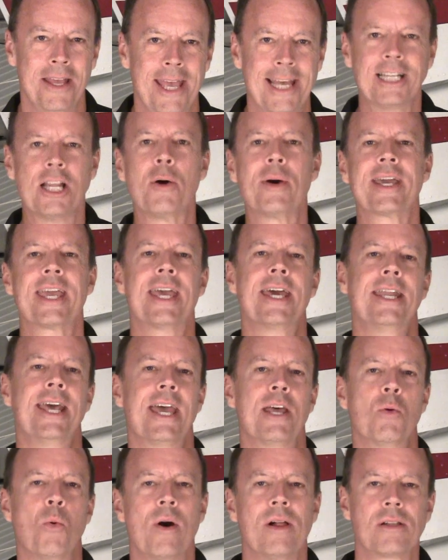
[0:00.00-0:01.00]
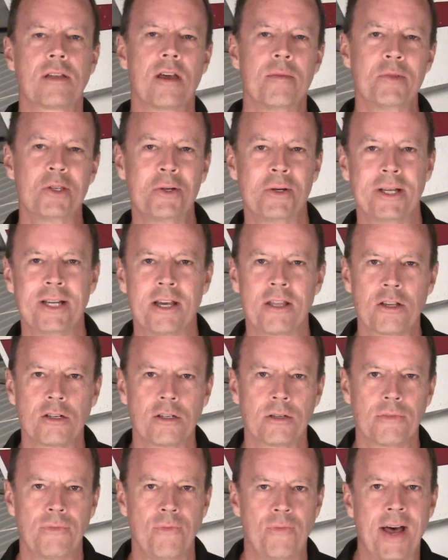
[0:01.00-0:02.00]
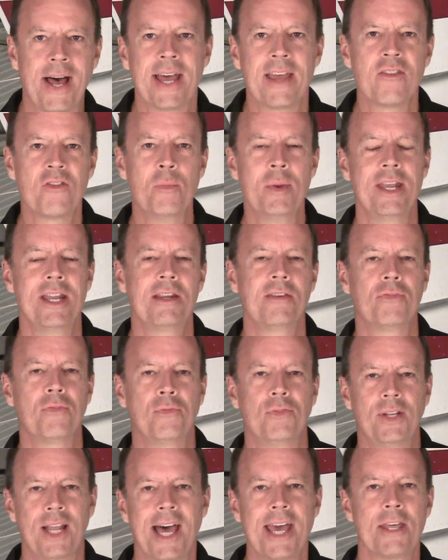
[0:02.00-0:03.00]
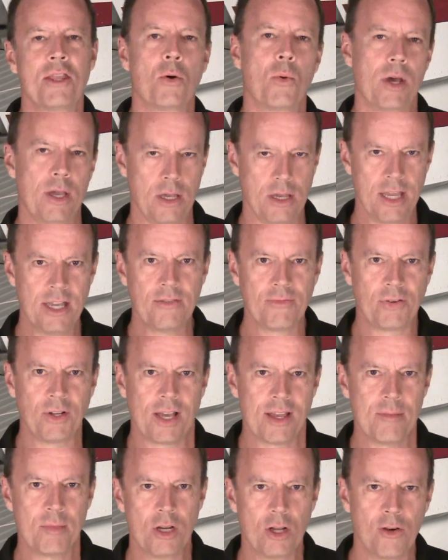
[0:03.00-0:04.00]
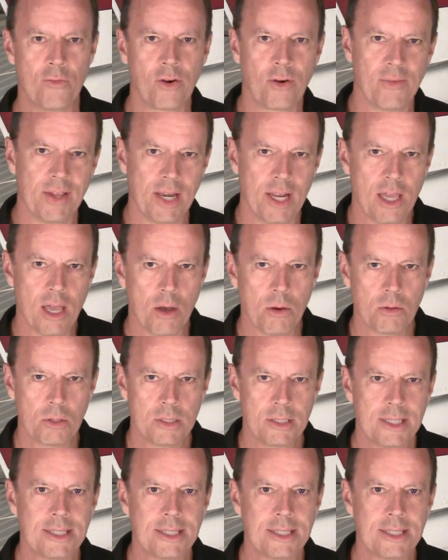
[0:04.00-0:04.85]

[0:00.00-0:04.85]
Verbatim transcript: Hello again and welcome to another 5-minute Fly the Wing in-flight maneuver video.